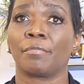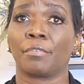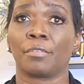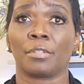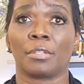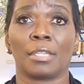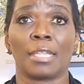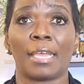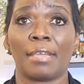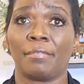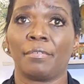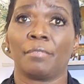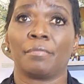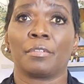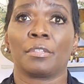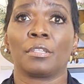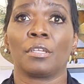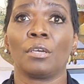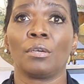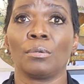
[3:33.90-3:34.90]
for the life of
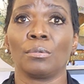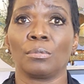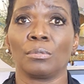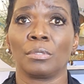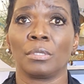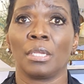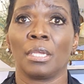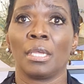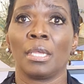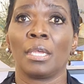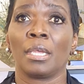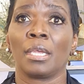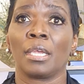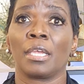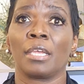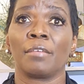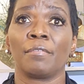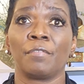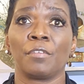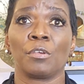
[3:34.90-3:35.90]
the loan
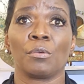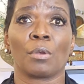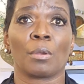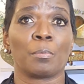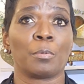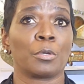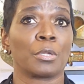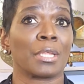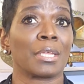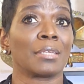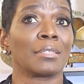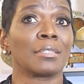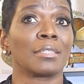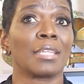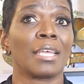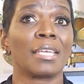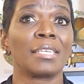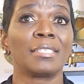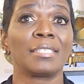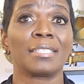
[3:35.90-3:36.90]
if you are putting
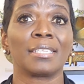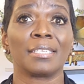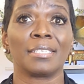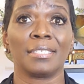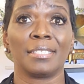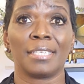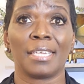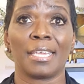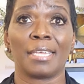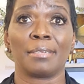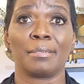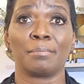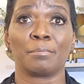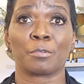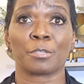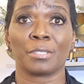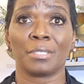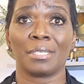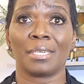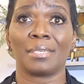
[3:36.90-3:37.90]
less than
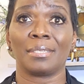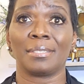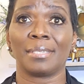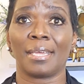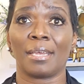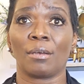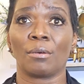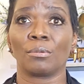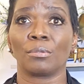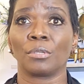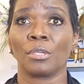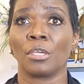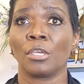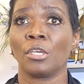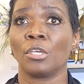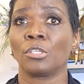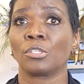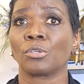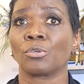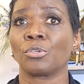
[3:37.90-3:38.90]
10% down.
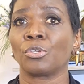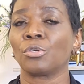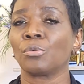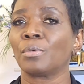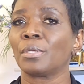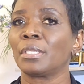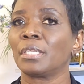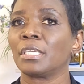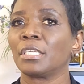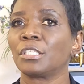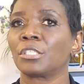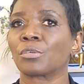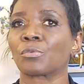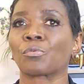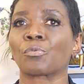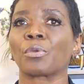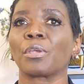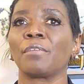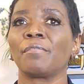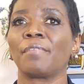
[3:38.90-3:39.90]
So you would need to
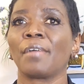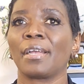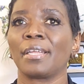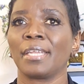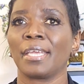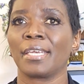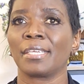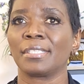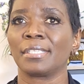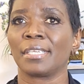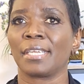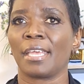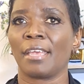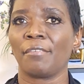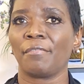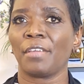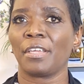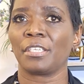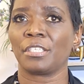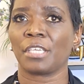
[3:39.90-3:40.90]
refinance an
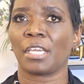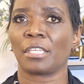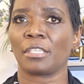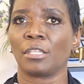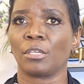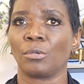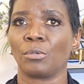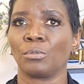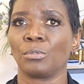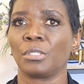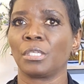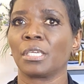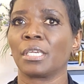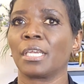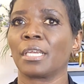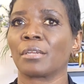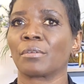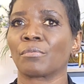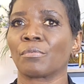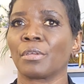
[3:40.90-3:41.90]
FHA loan to
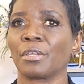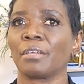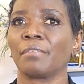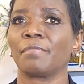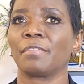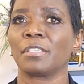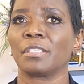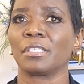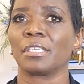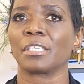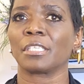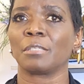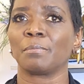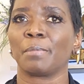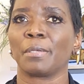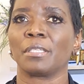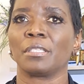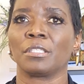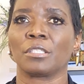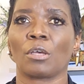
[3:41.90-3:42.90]
get rid of this
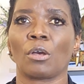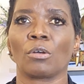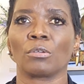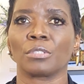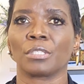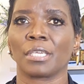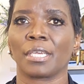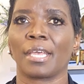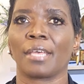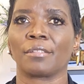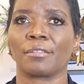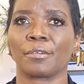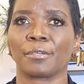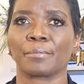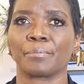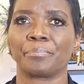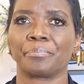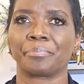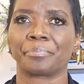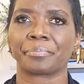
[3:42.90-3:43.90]
expense
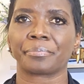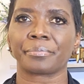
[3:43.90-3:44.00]
altogether.